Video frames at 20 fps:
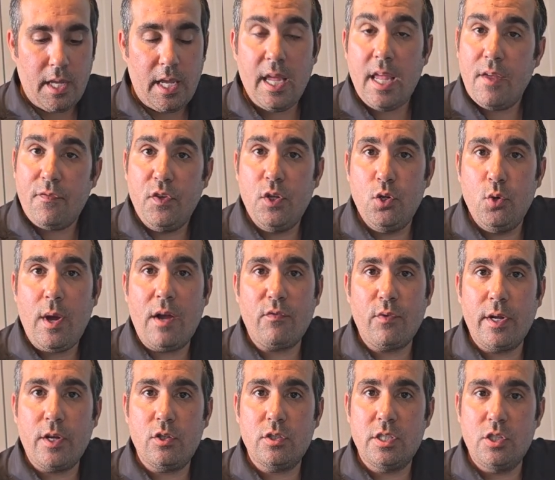If you do have
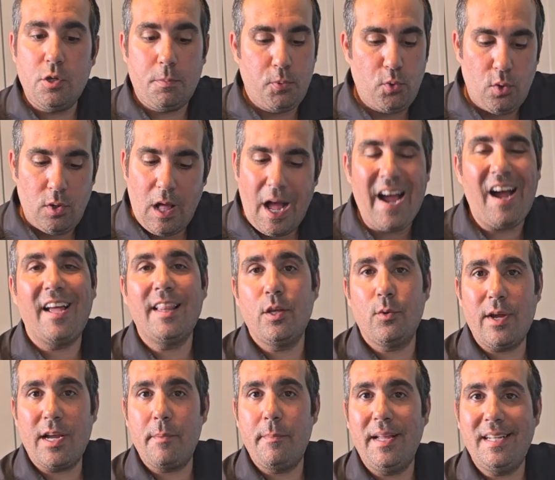wrinkles in your pool, I highly
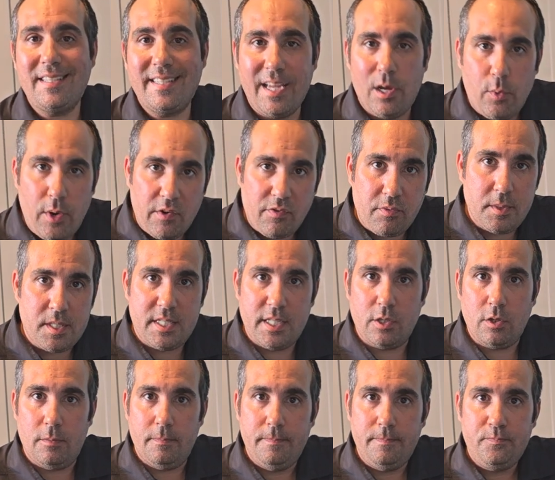recommend stay away from the Seagull.